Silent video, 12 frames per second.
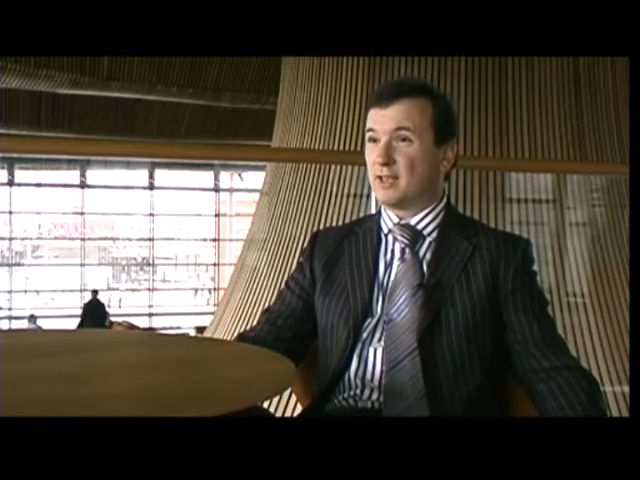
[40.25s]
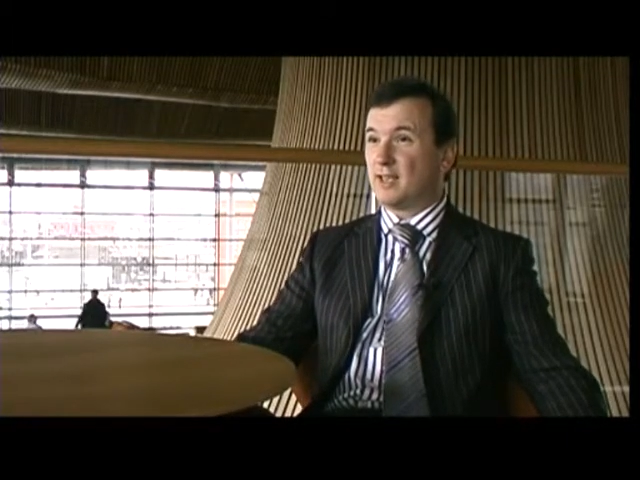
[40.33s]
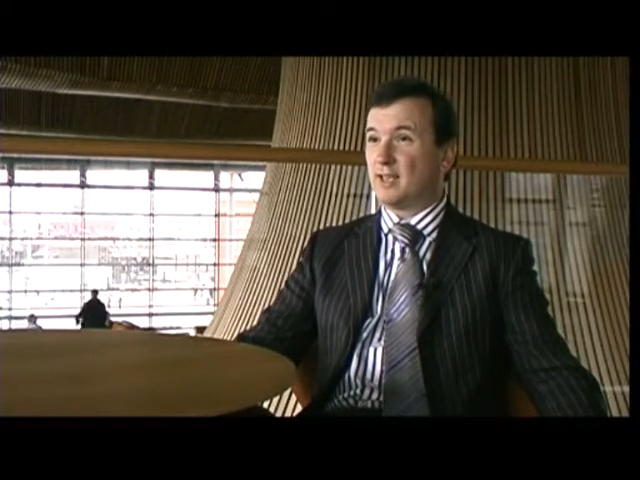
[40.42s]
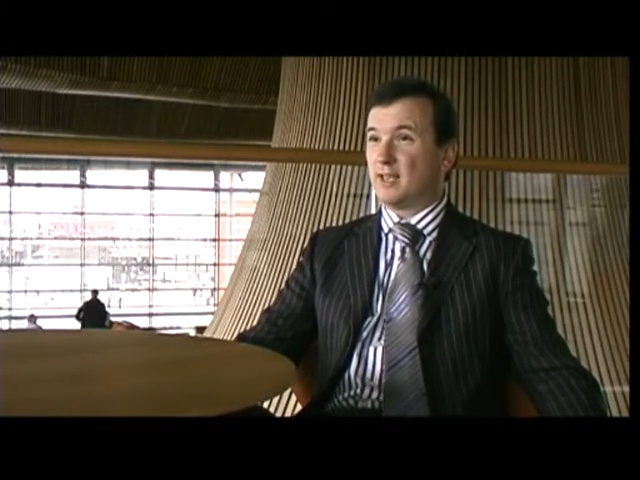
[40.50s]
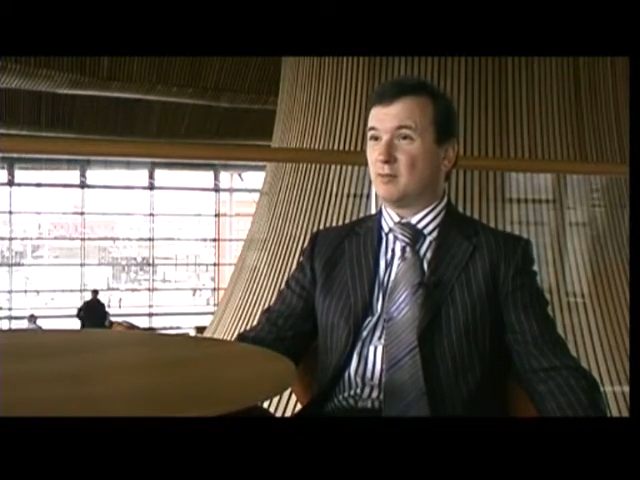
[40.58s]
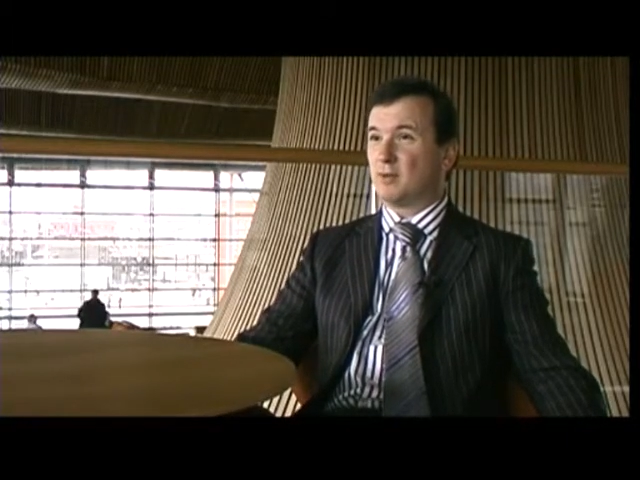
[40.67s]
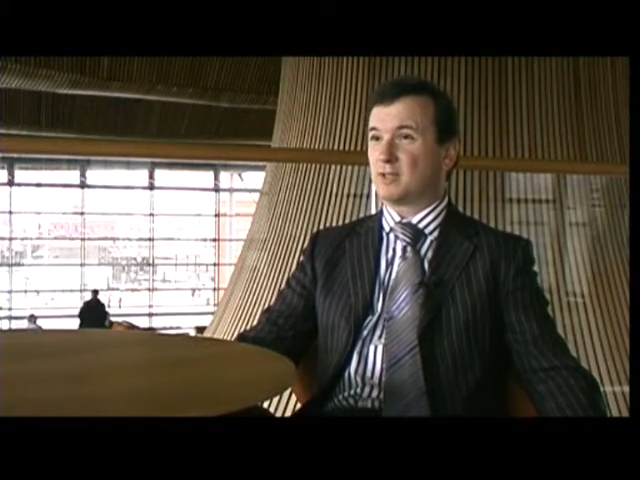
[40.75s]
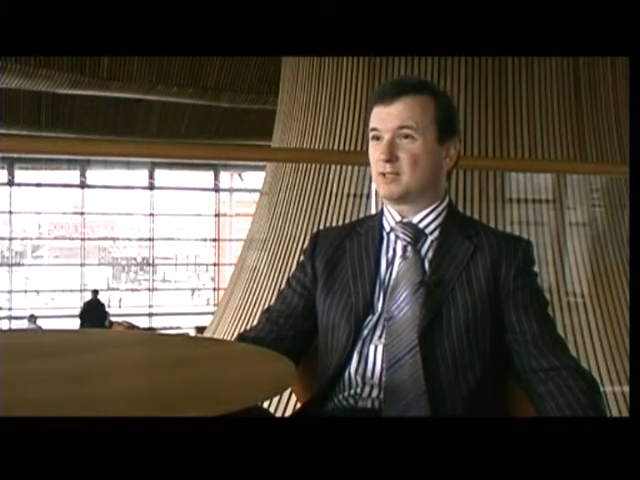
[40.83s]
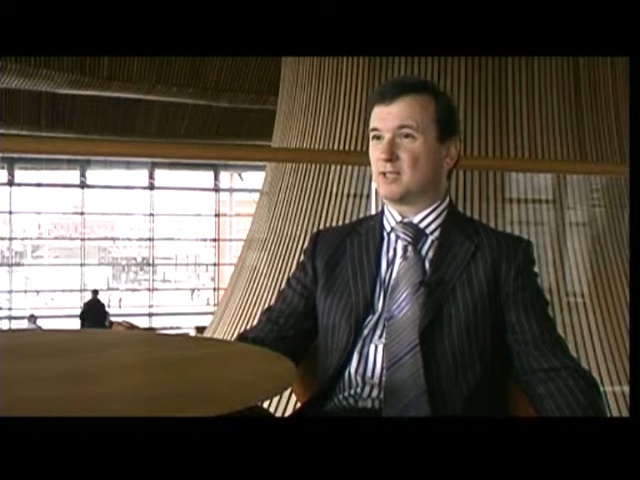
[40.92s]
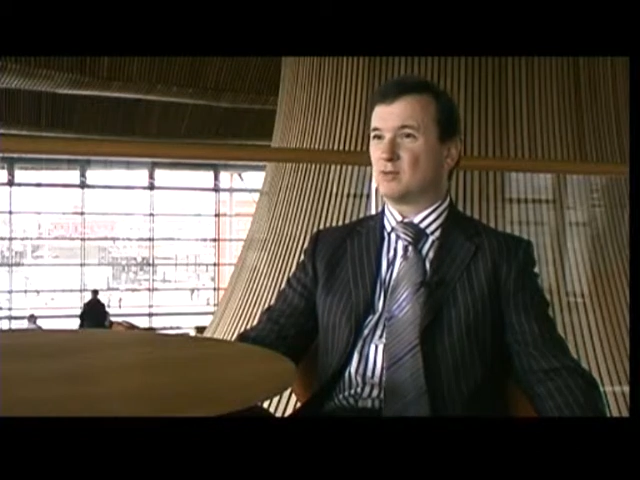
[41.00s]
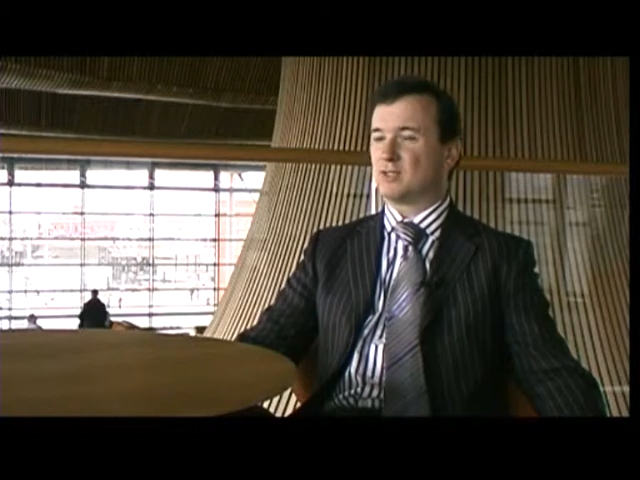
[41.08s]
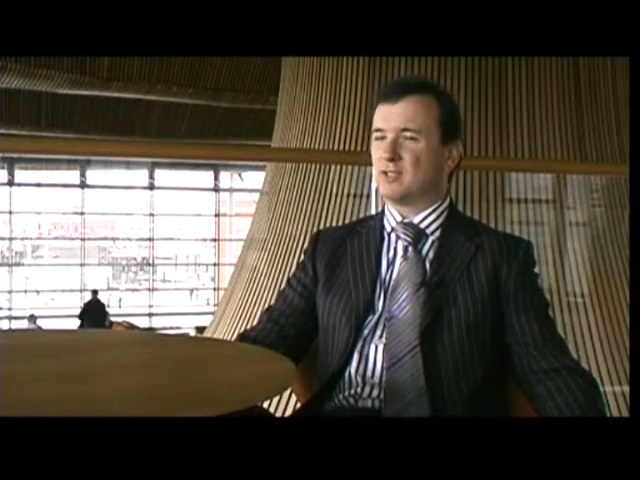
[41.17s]
clearly, but
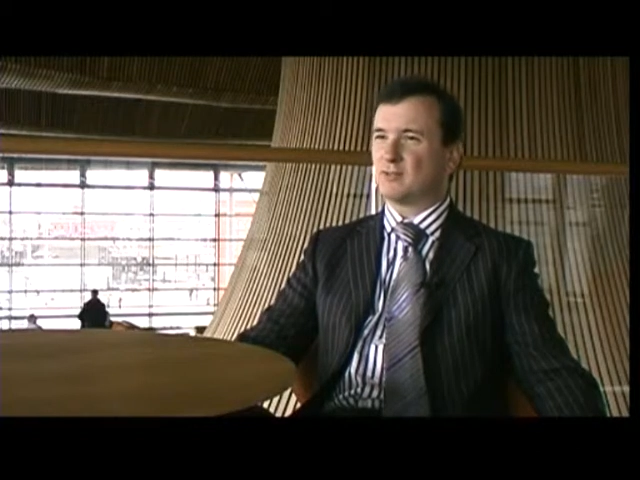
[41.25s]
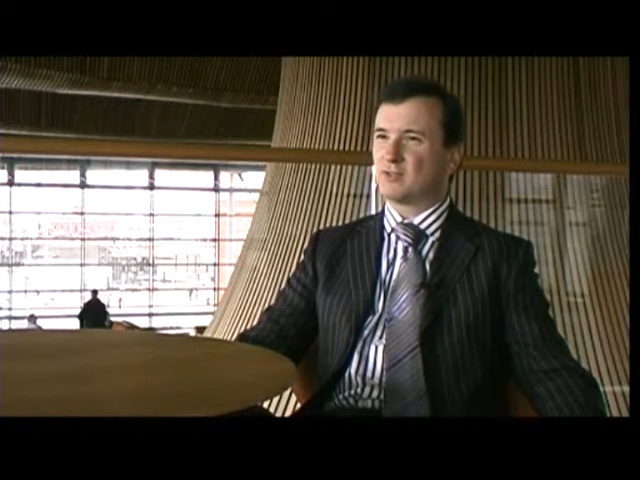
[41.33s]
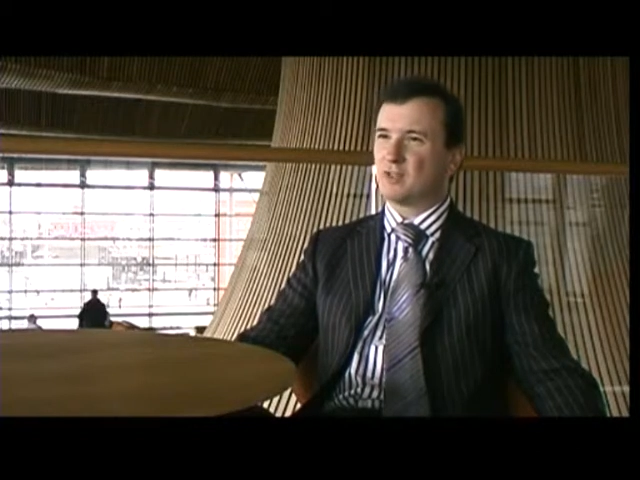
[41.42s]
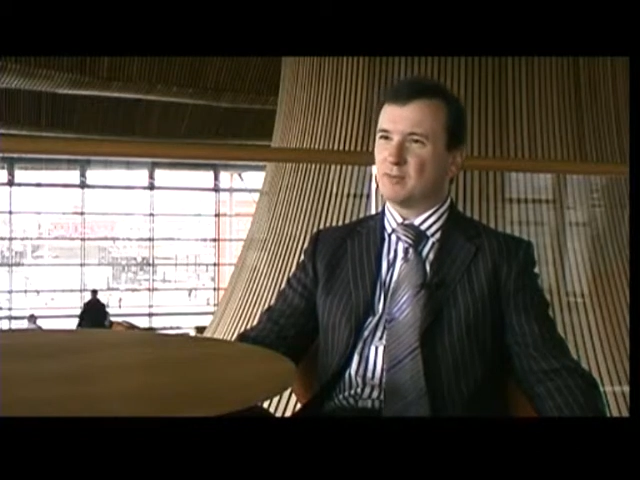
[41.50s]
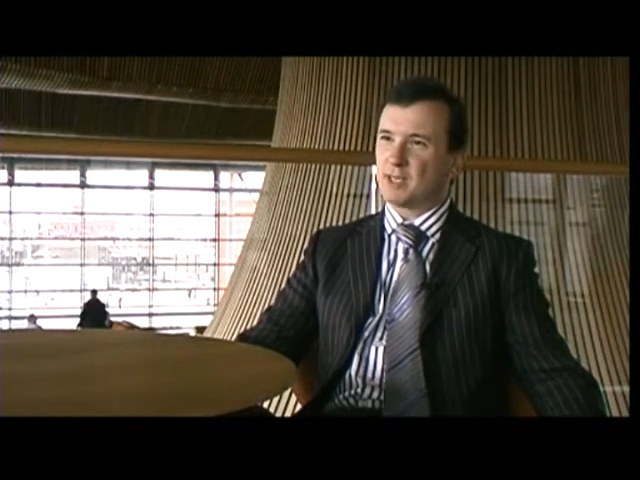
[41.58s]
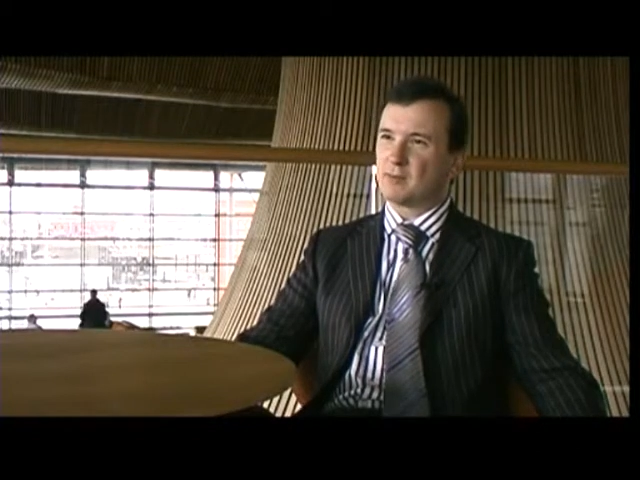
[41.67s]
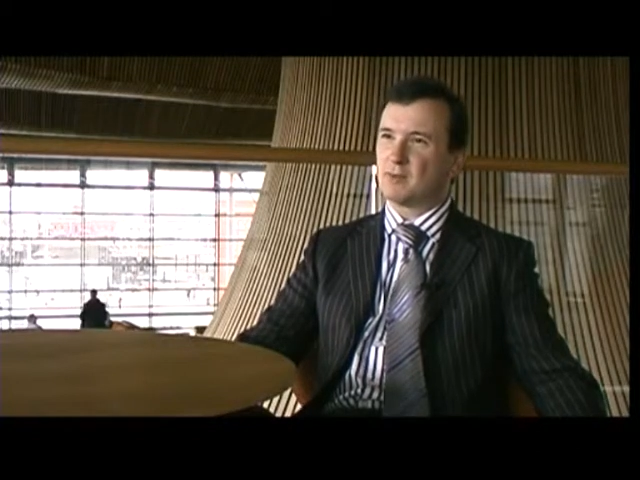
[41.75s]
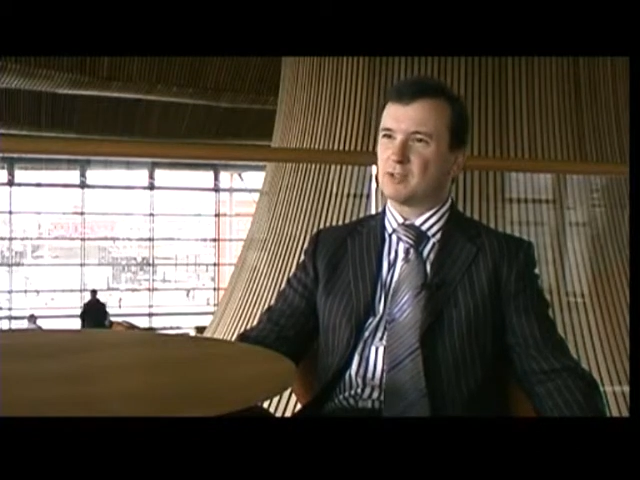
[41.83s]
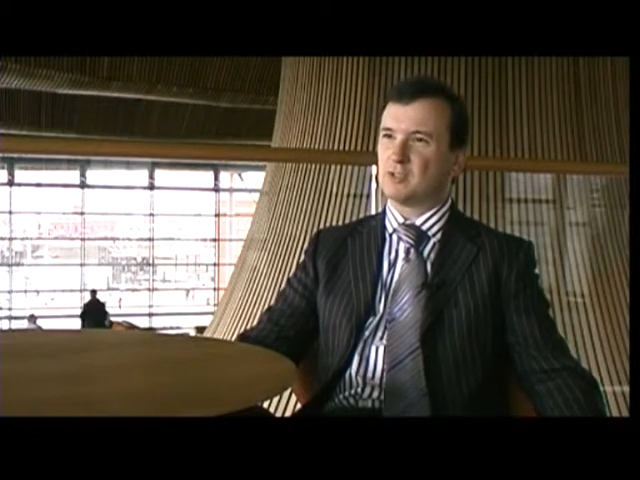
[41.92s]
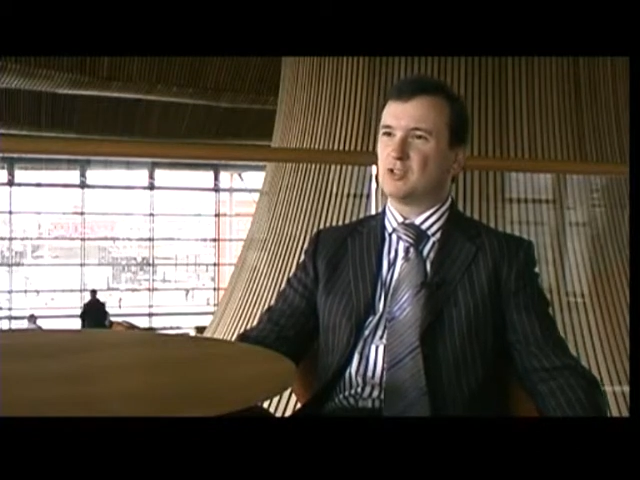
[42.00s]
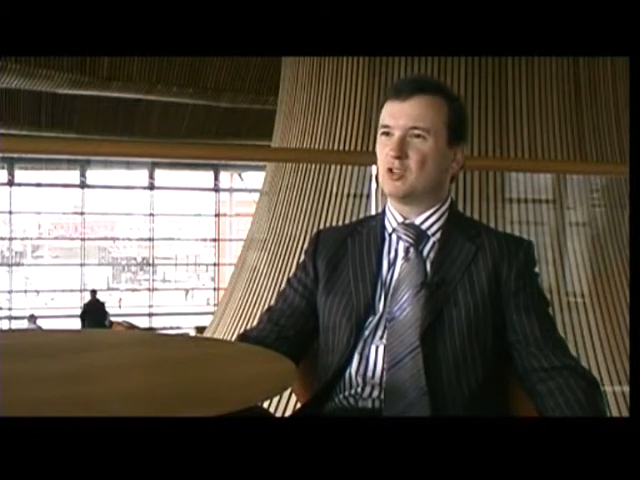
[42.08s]
there was enough commitment and